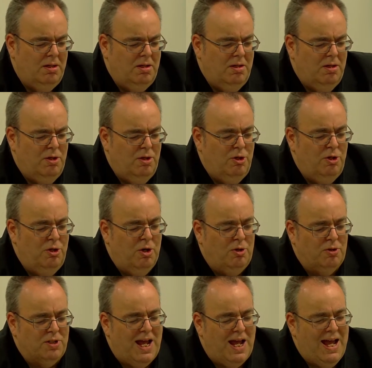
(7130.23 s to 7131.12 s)

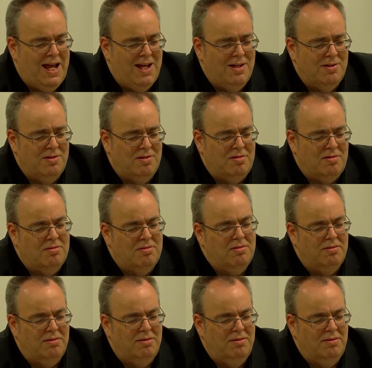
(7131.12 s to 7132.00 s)
Not as
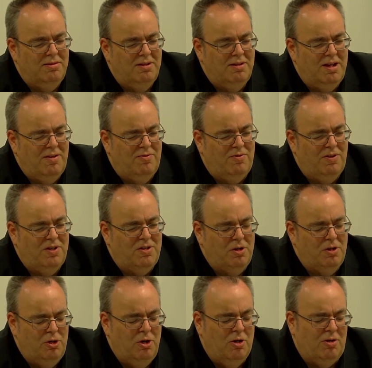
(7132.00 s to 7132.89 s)

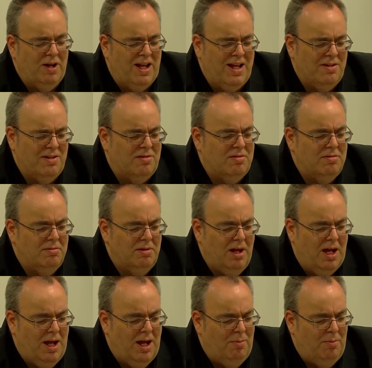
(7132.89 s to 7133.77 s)
efficient, not as
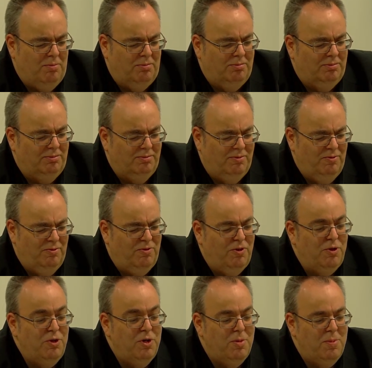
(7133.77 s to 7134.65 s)

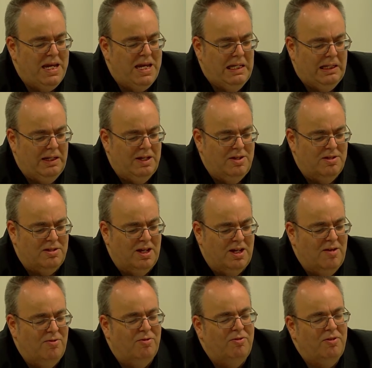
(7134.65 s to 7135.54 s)
fundamentally
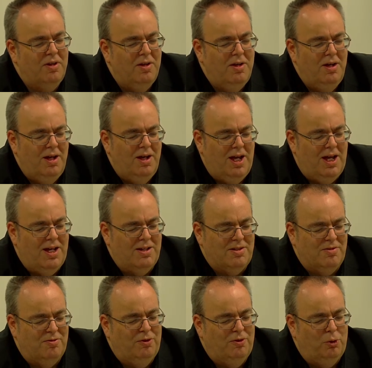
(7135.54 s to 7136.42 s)
safe as
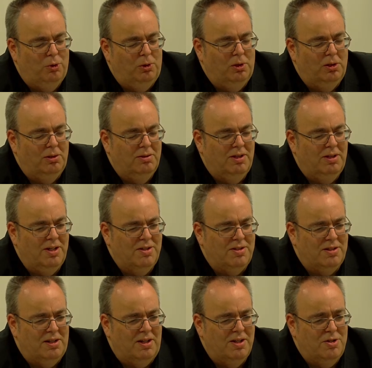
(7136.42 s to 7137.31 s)
a full
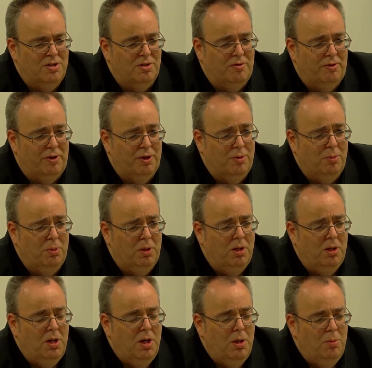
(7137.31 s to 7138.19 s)
isolation room,
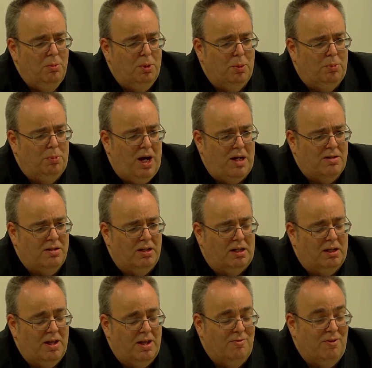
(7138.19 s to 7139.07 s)
but
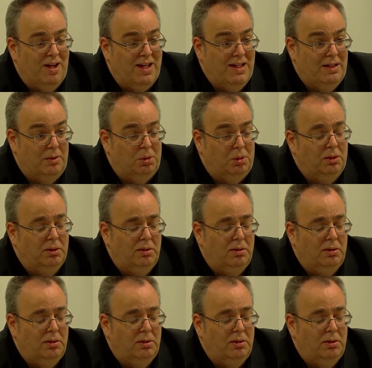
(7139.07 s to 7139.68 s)
practically available